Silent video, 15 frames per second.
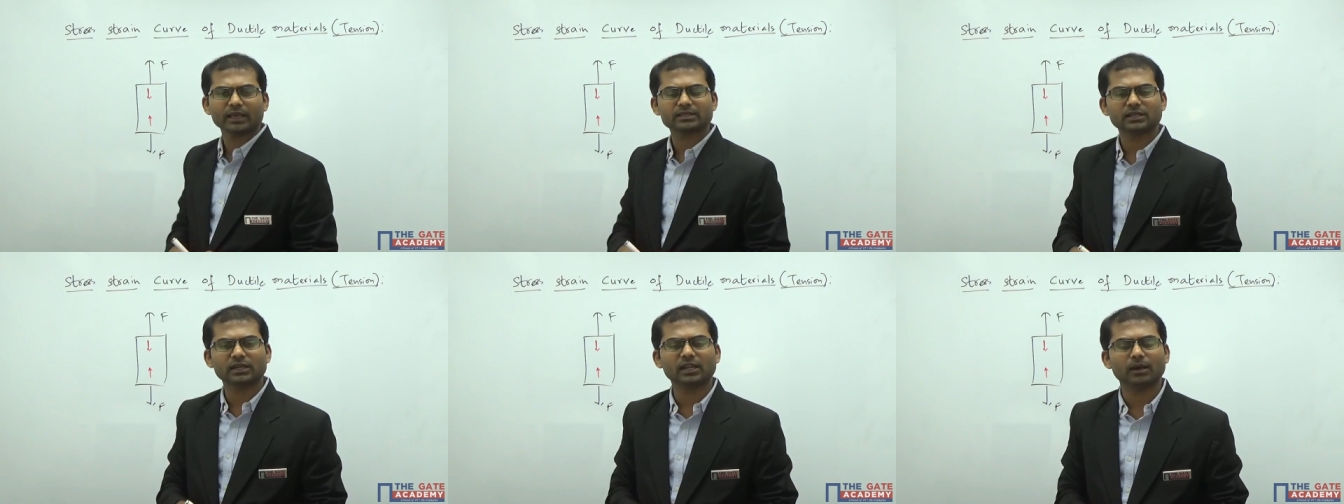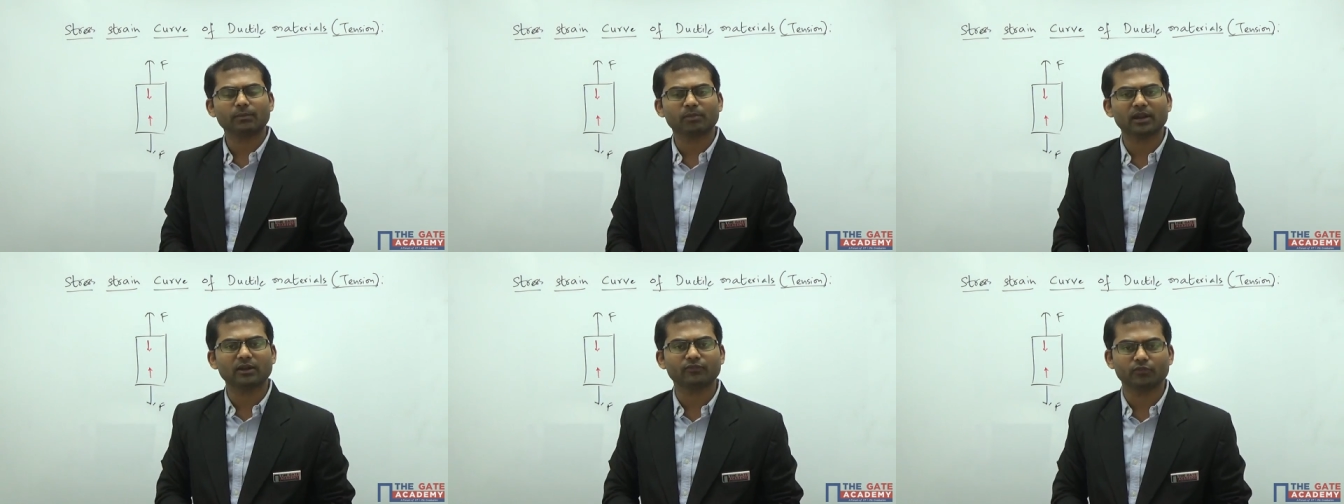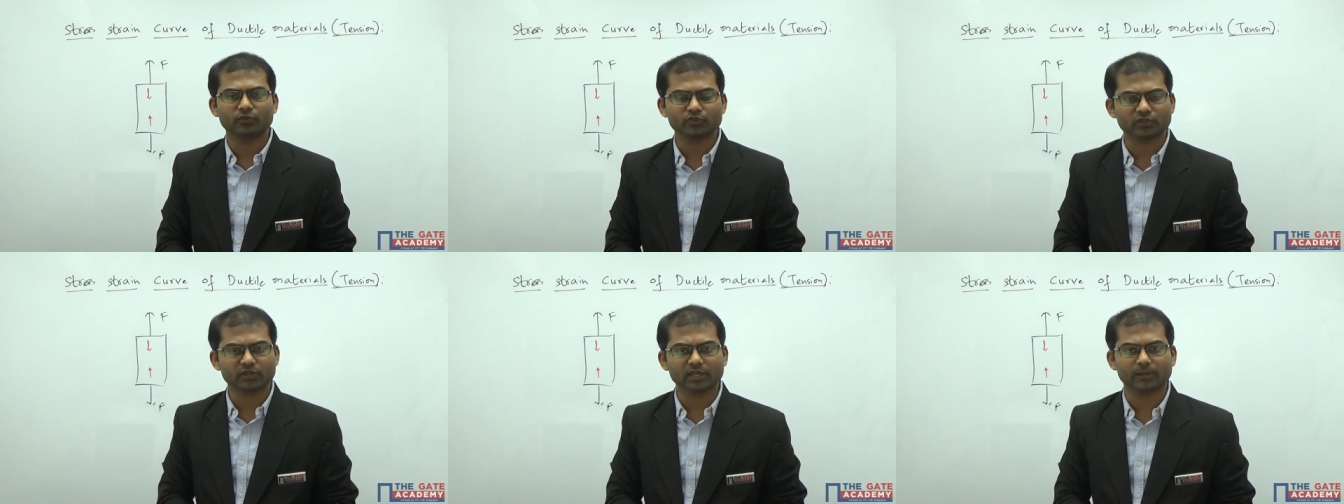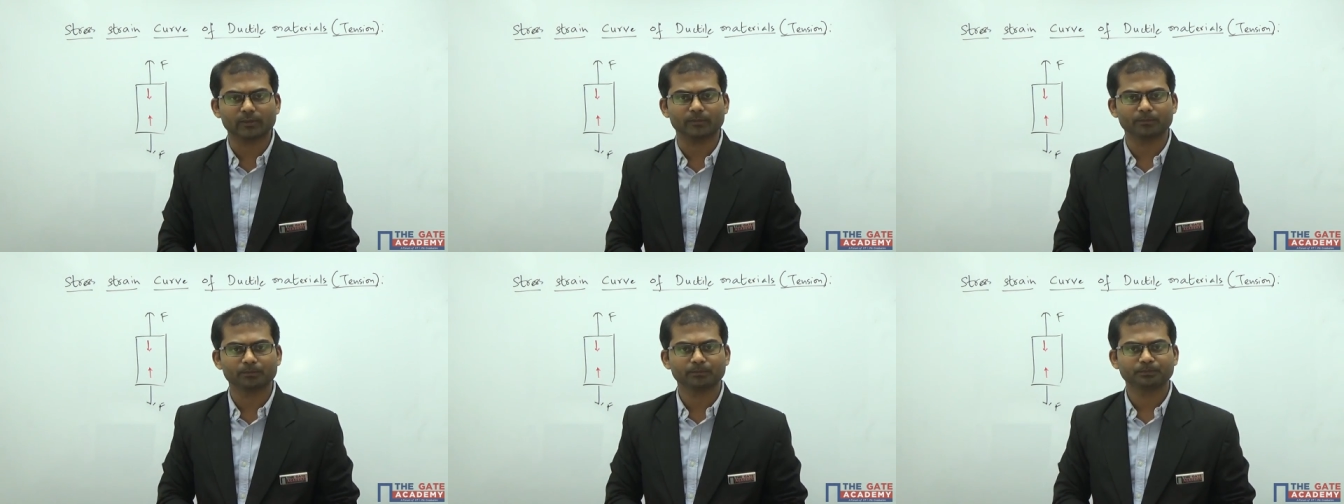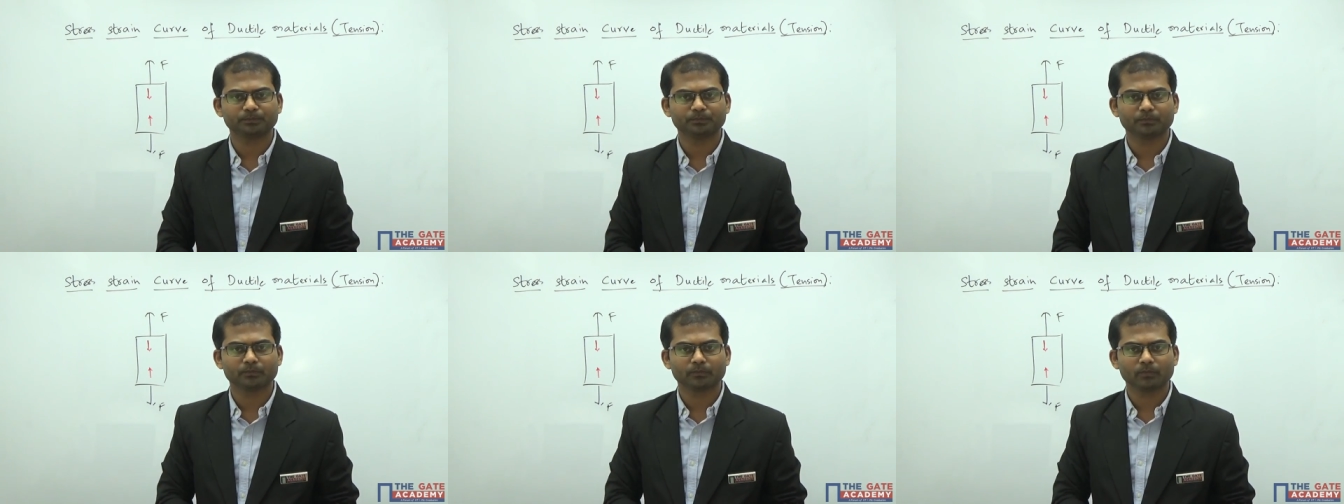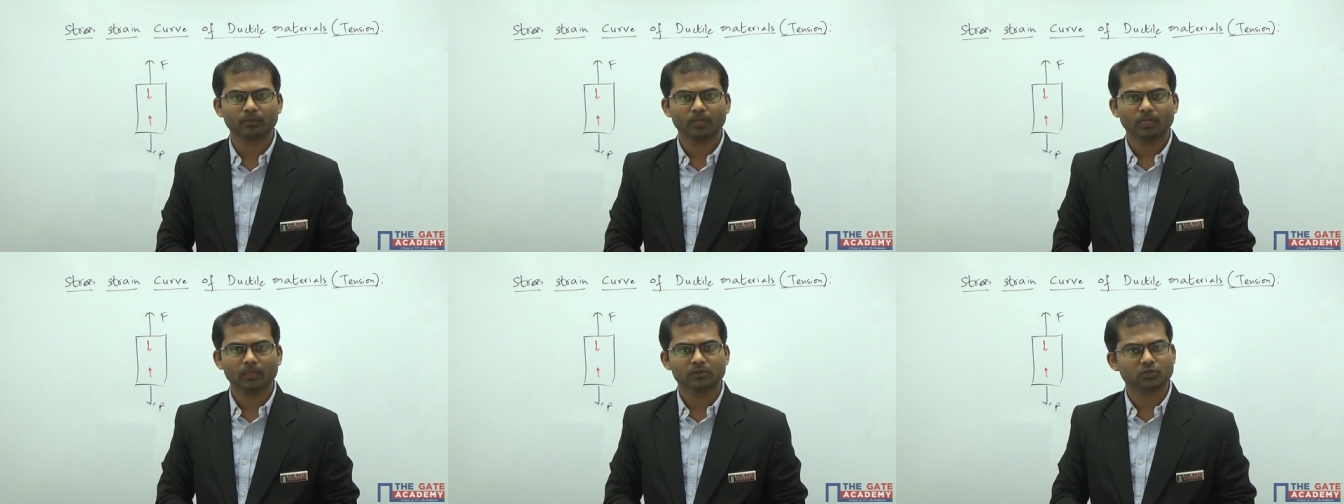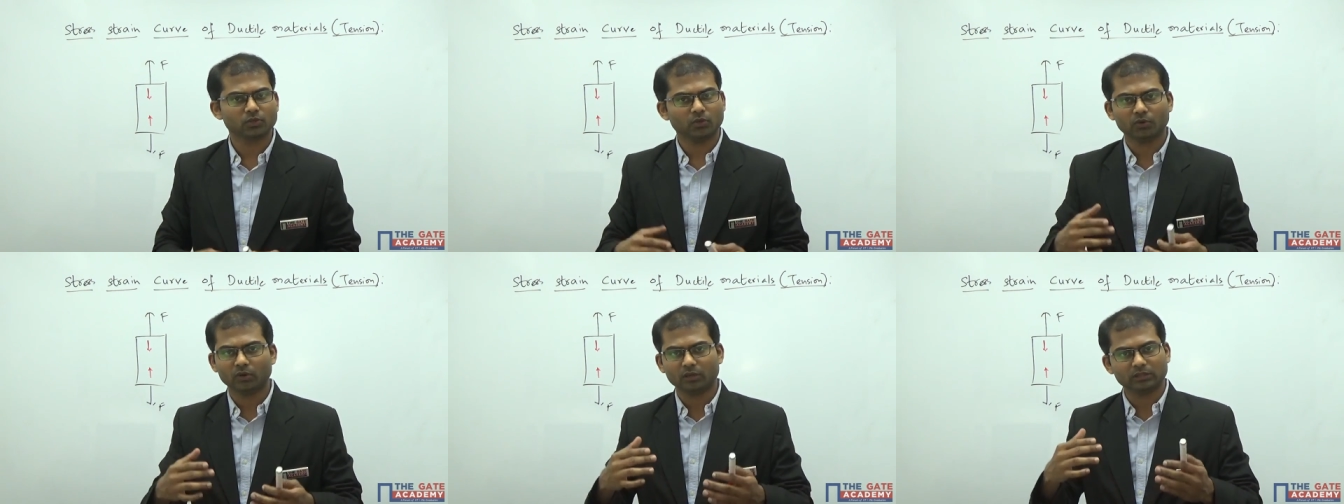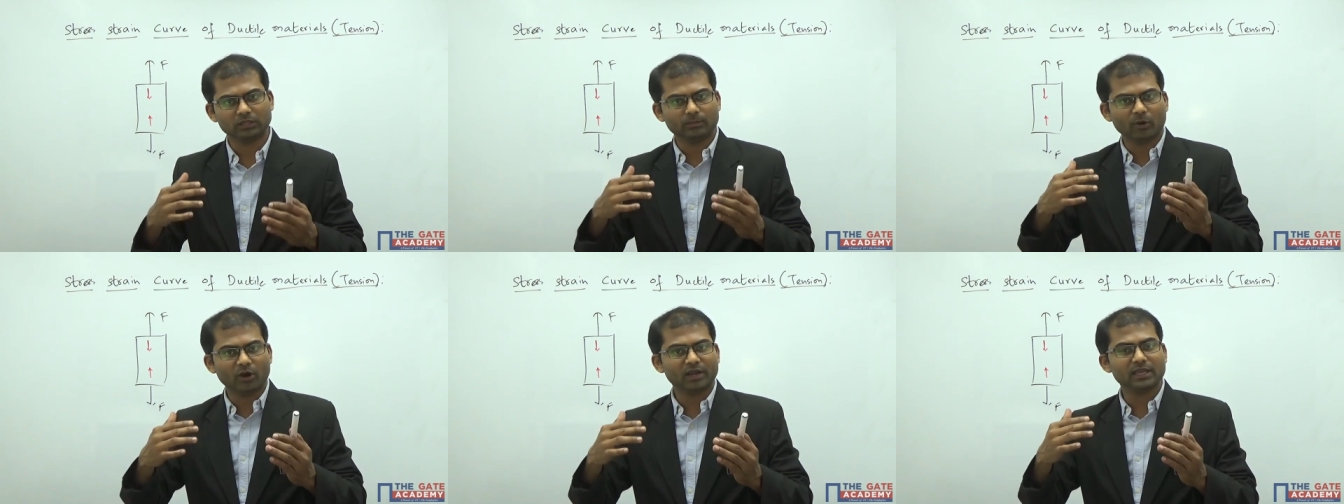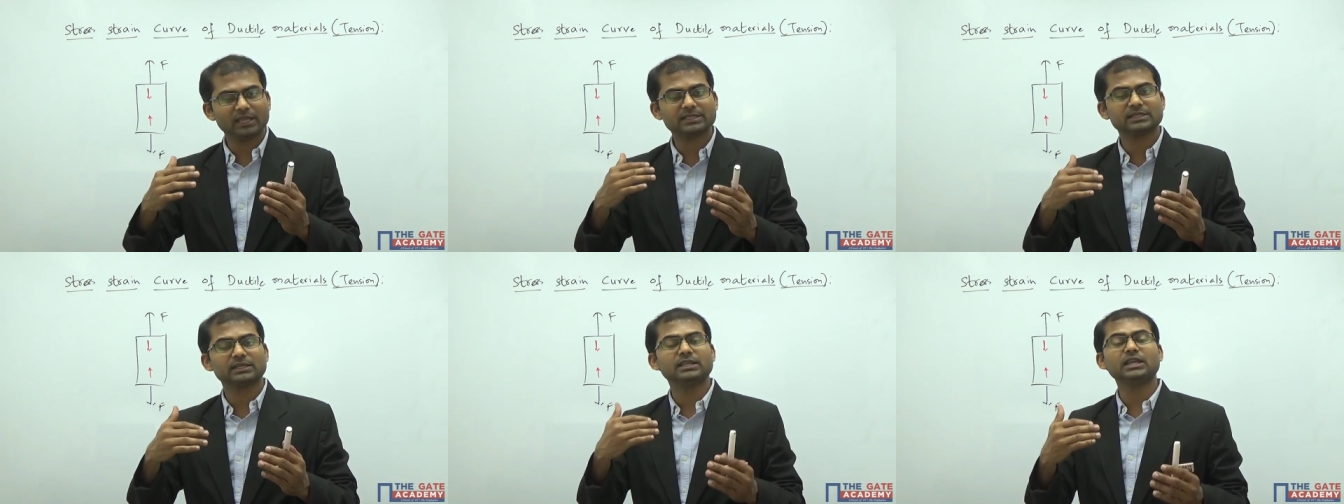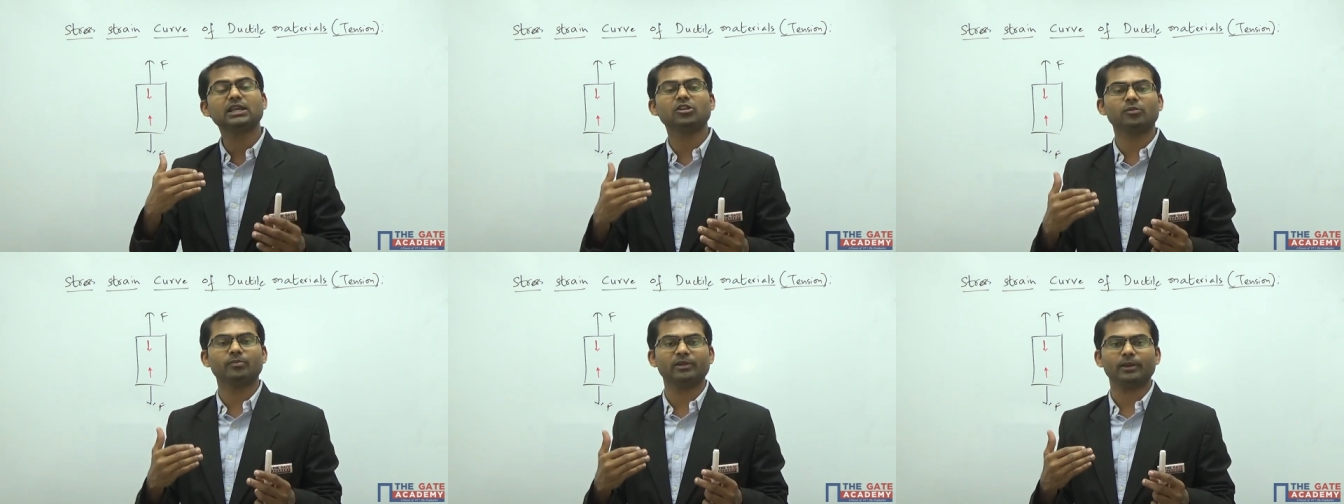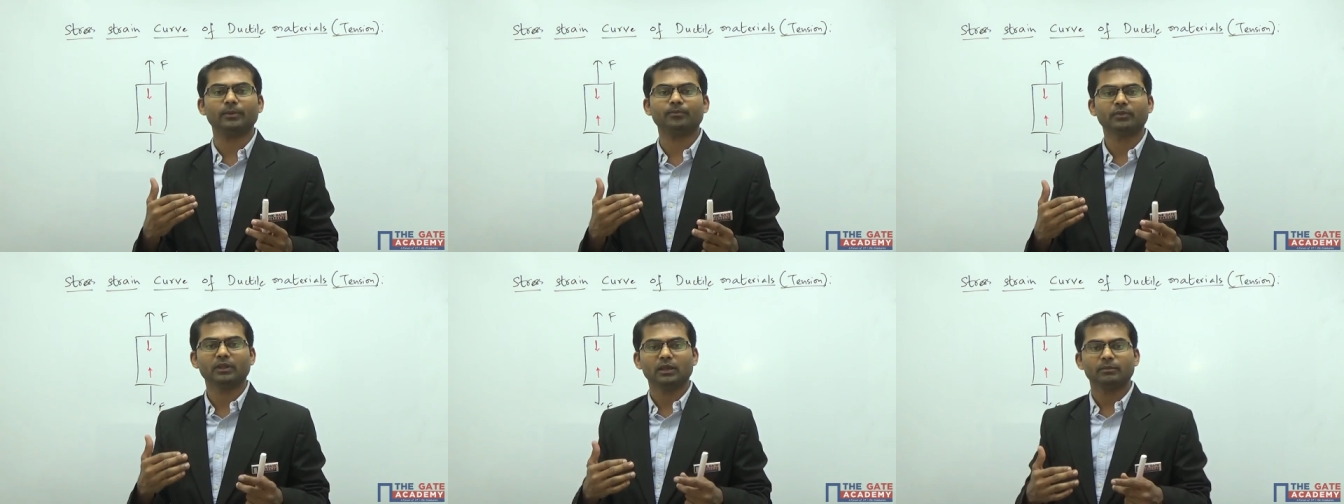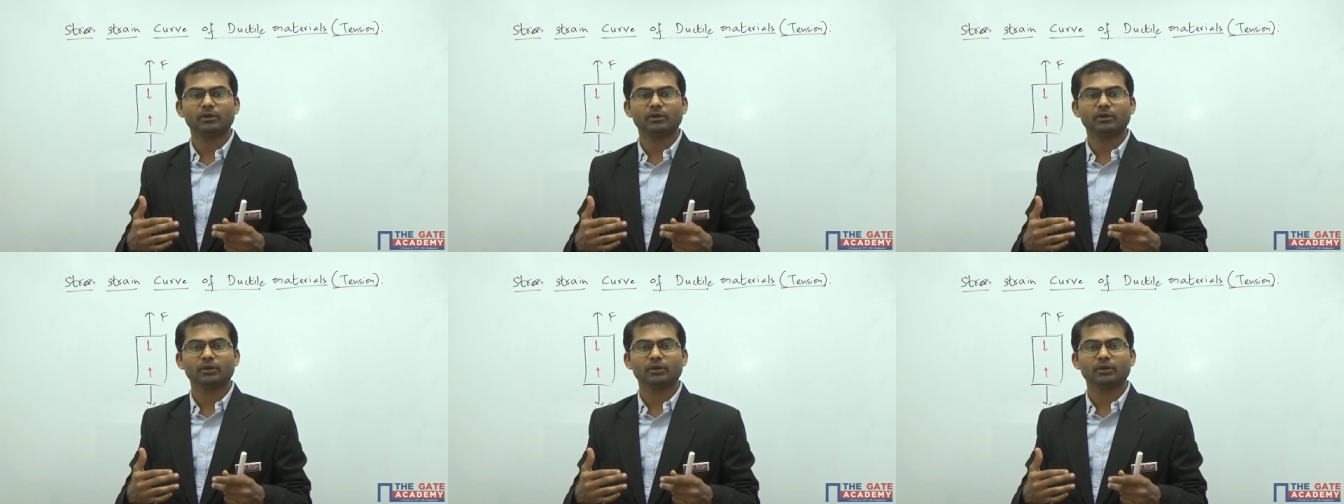externally applied force here. So the body is in equilibrium.